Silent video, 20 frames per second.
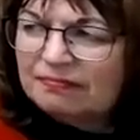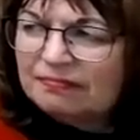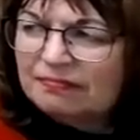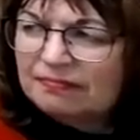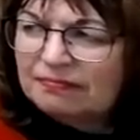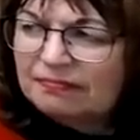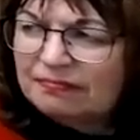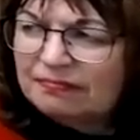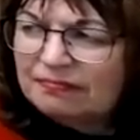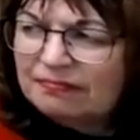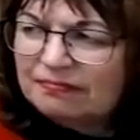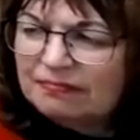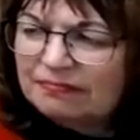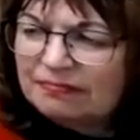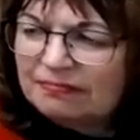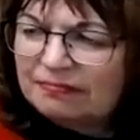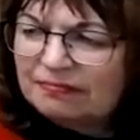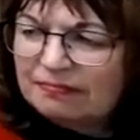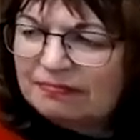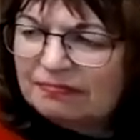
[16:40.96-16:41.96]

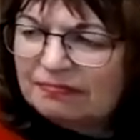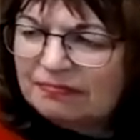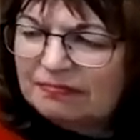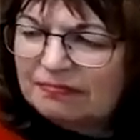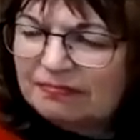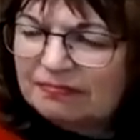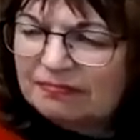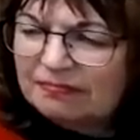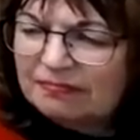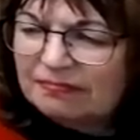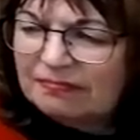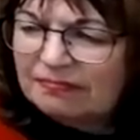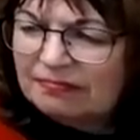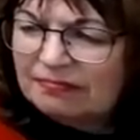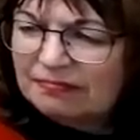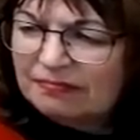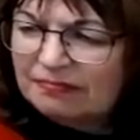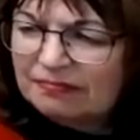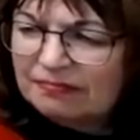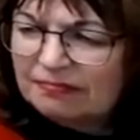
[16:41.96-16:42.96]

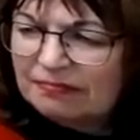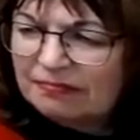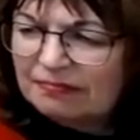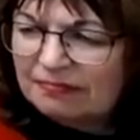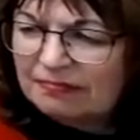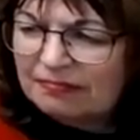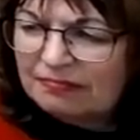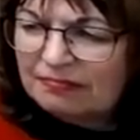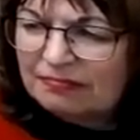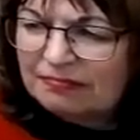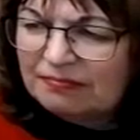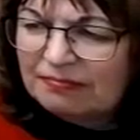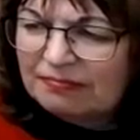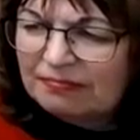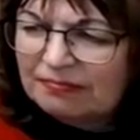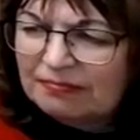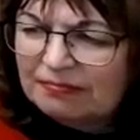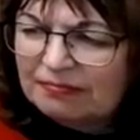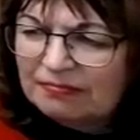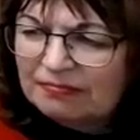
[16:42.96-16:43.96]

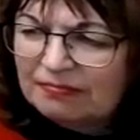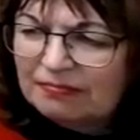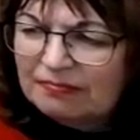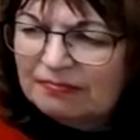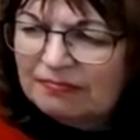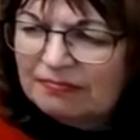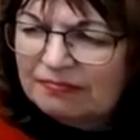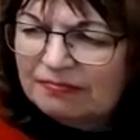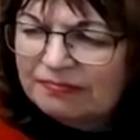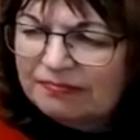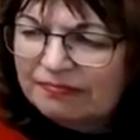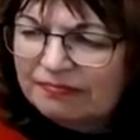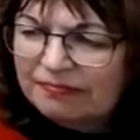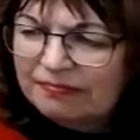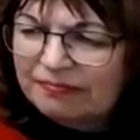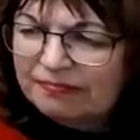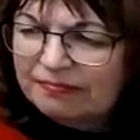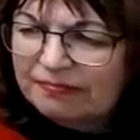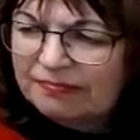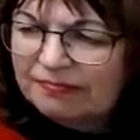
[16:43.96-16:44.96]

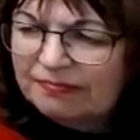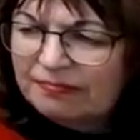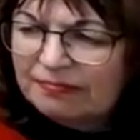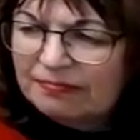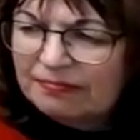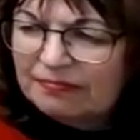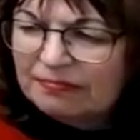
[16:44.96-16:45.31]
(silent)